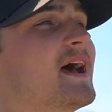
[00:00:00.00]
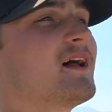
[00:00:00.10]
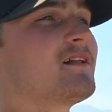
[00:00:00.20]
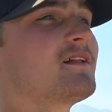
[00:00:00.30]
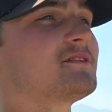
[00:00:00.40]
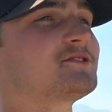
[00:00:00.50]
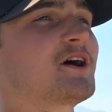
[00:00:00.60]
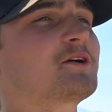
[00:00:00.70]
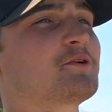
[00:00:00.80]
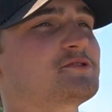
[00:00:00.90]
L
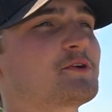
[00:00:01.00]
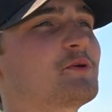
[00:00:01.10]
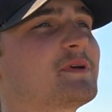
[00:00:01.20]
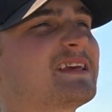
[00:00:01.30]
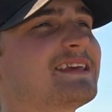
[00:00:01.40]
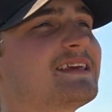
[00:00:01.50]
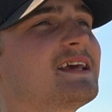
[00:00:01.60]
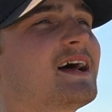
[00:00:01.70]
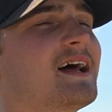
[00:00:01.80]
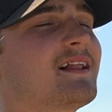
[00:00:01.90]
Taco. So it'll be
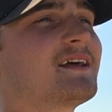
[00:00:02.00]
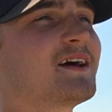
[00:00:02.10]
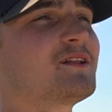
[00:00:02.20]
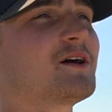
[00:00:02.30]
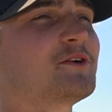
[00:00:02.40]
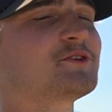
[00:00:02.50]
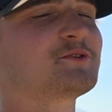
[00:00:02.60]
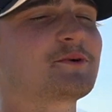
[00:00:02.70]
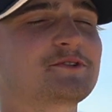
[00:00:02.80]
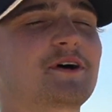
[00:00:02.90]

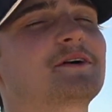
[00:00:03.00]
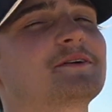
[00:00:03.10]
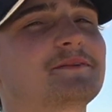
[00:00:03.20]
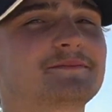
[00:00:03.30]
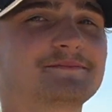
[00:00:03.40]
ELL_Taco.